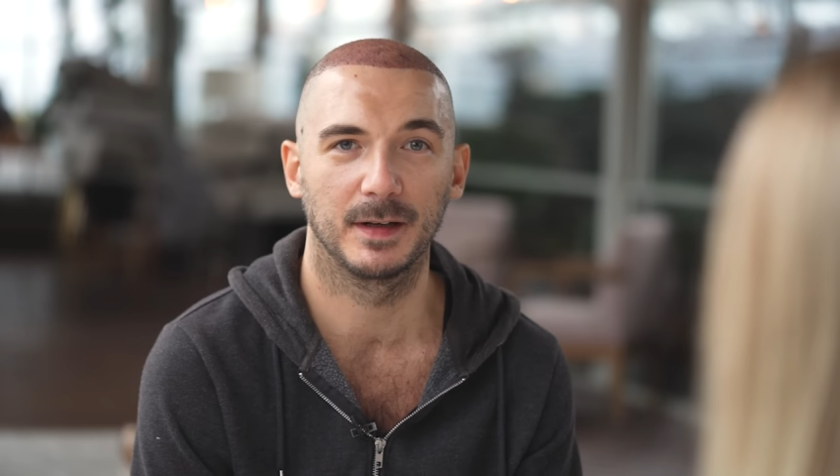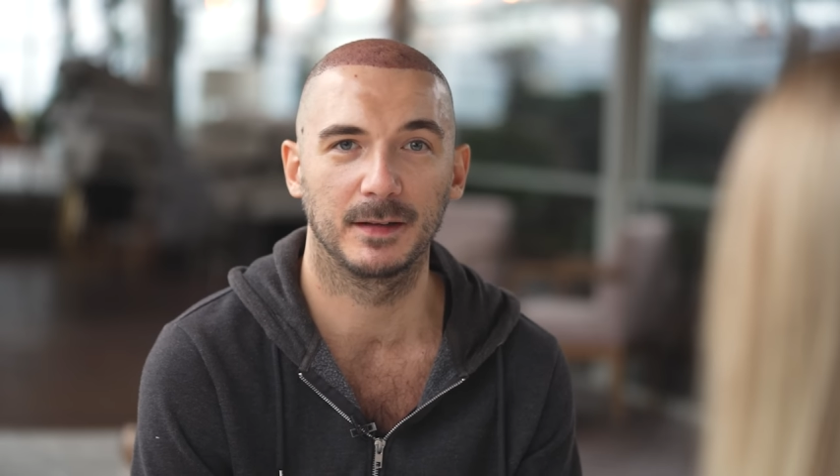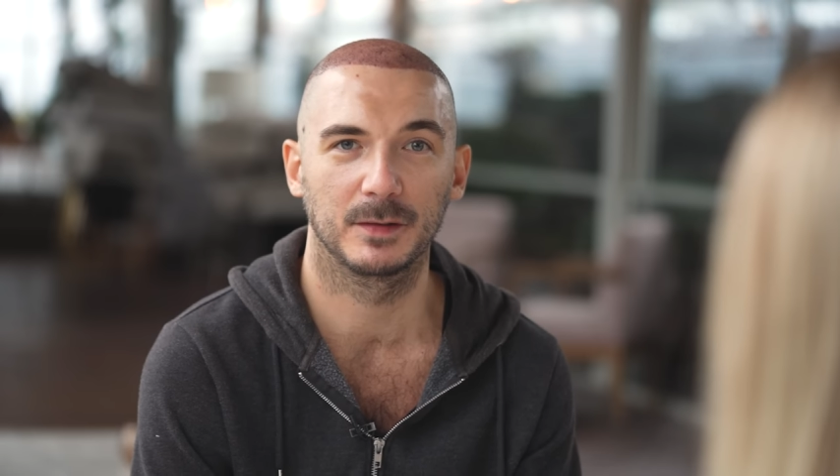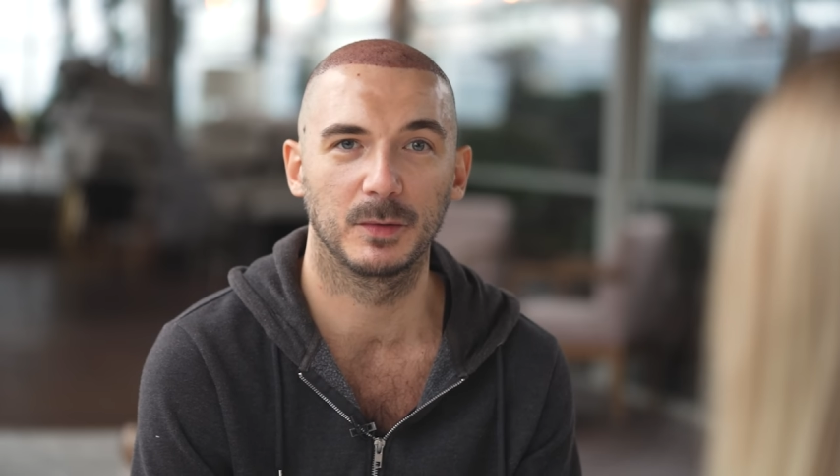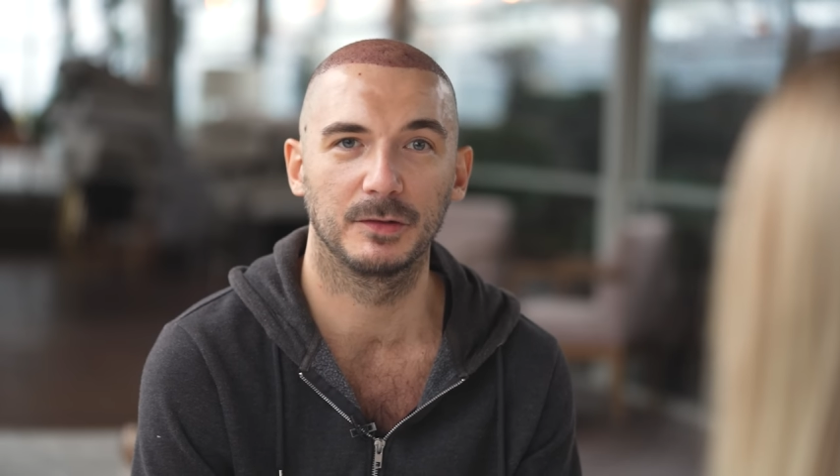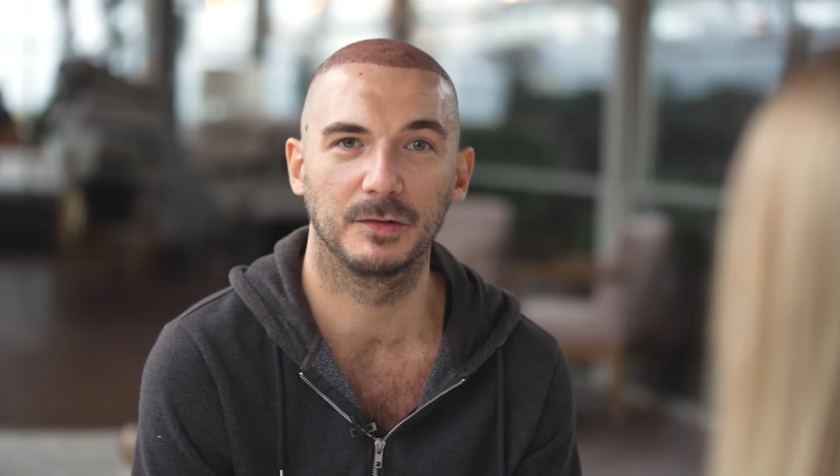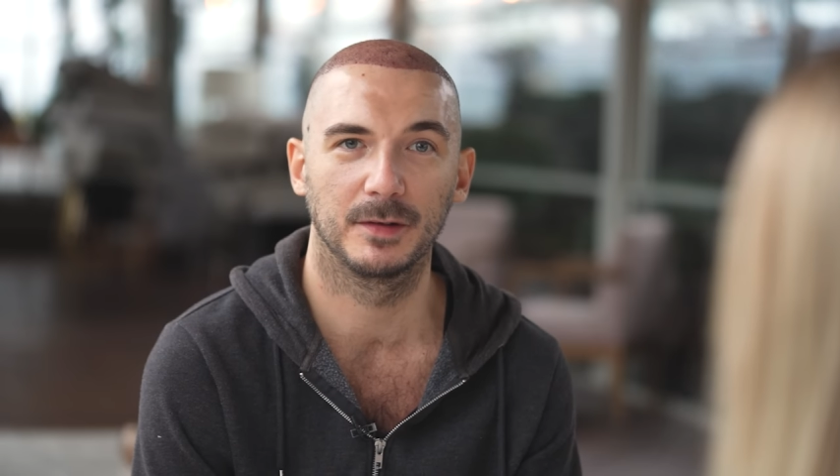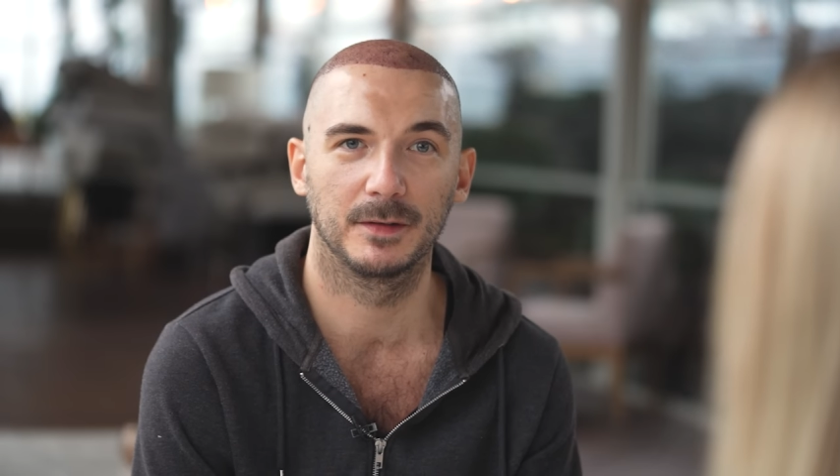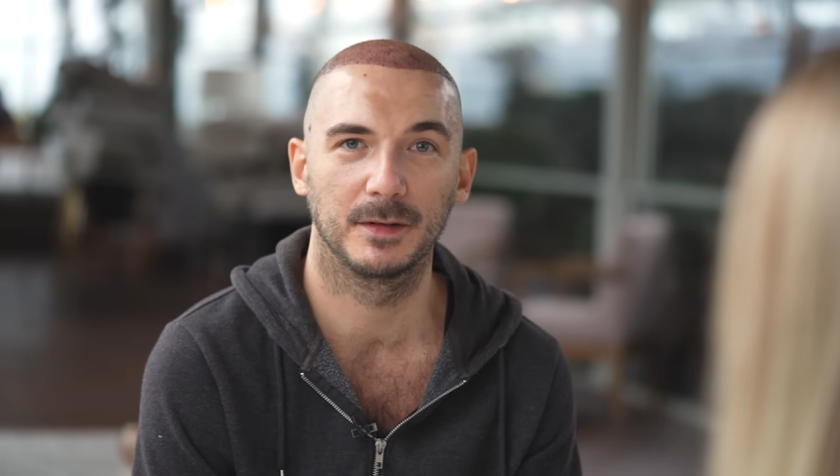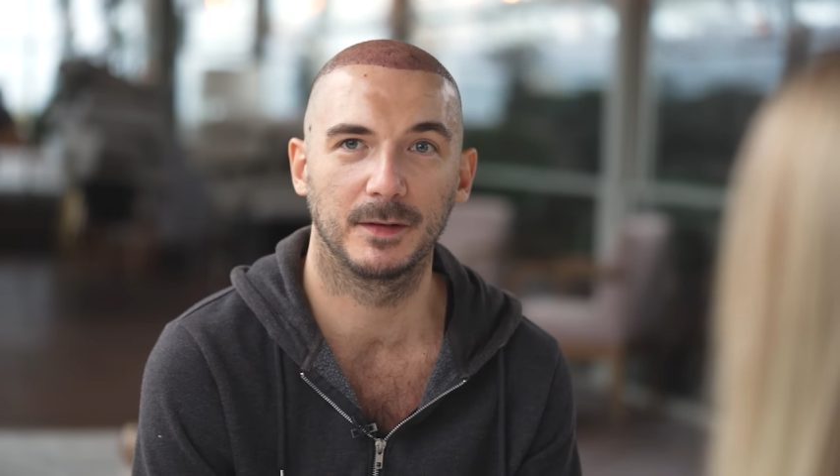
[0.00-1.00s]
Ask
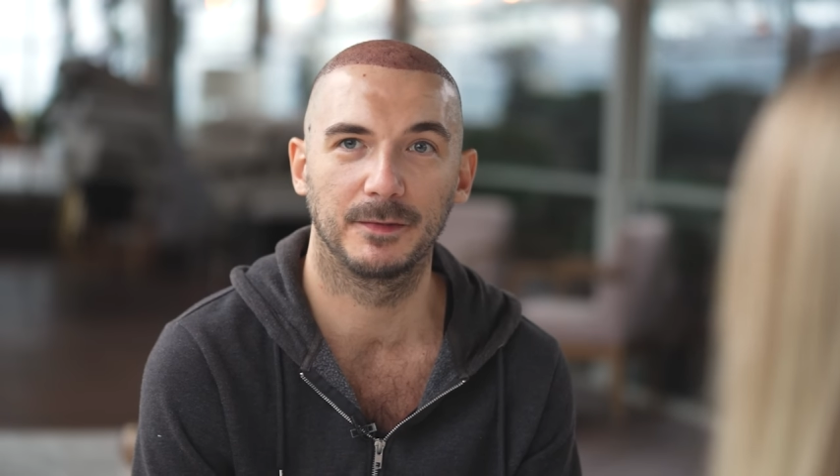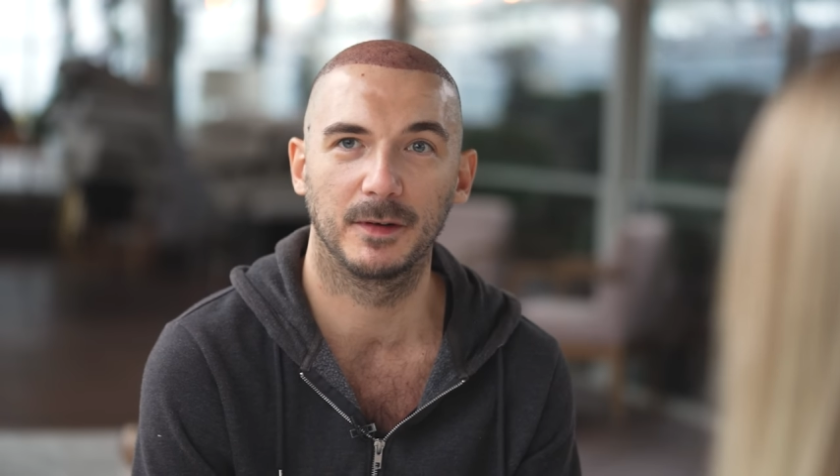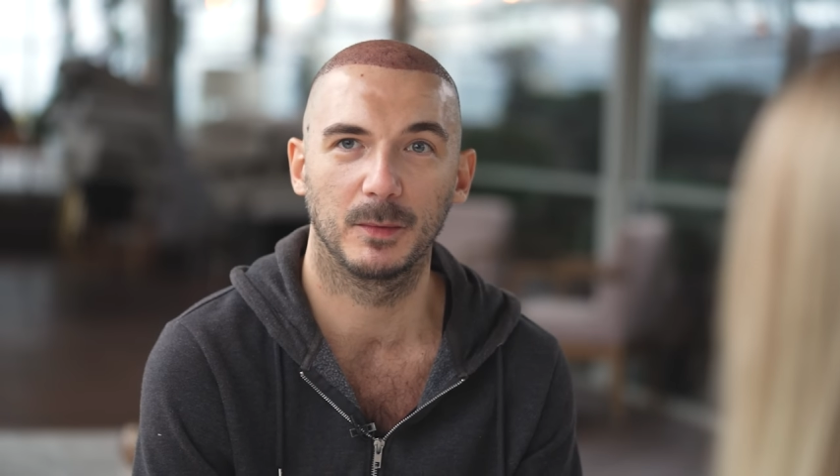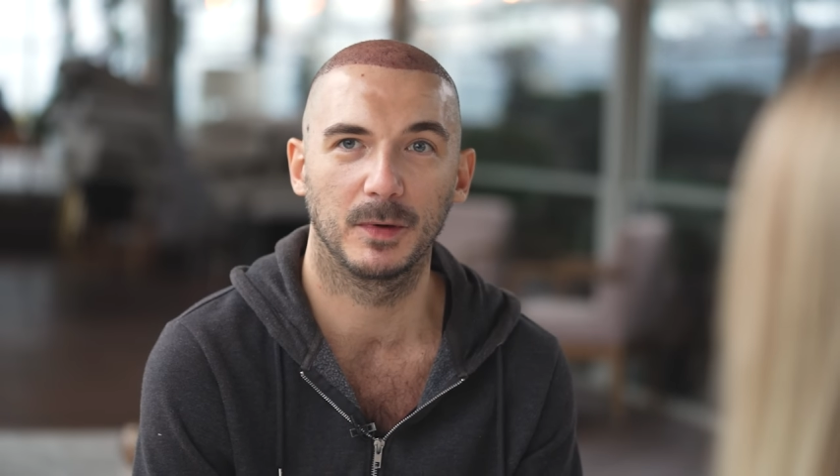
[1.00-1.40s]
questions of uh,